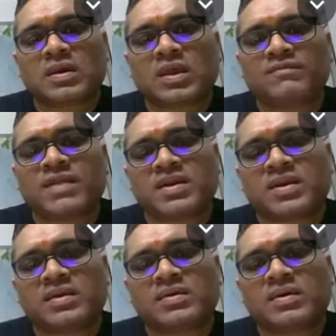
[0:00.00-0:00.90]

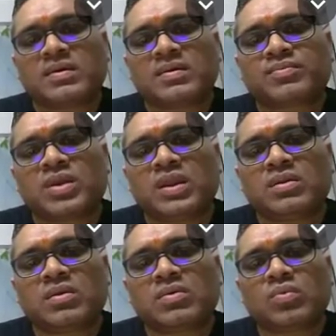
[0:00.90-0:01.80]
inflammatory
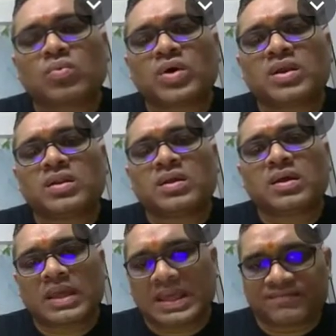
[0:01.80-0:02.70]
protein 1
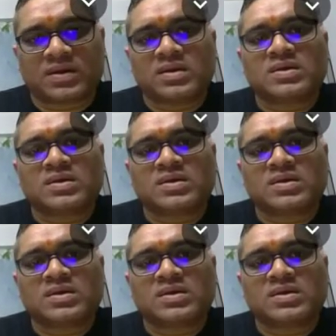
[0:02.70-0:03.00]
alpha.